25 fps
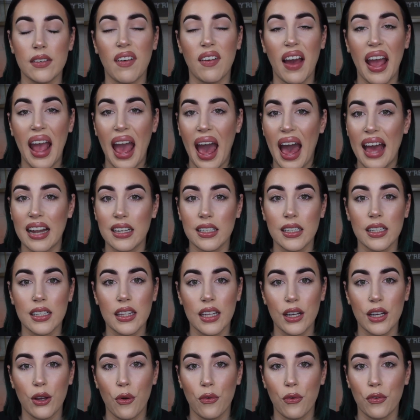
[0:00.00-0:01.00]
If I add
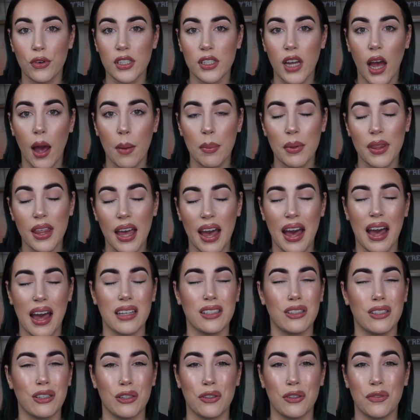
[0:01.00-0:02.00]
anything over top of that,
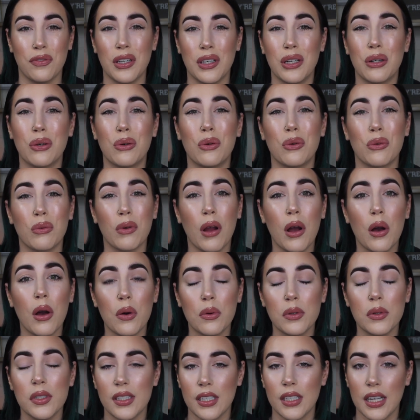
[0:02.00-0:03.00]
I start to feel
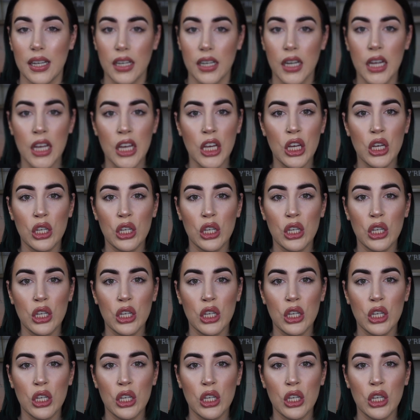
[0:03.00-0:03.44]
gross and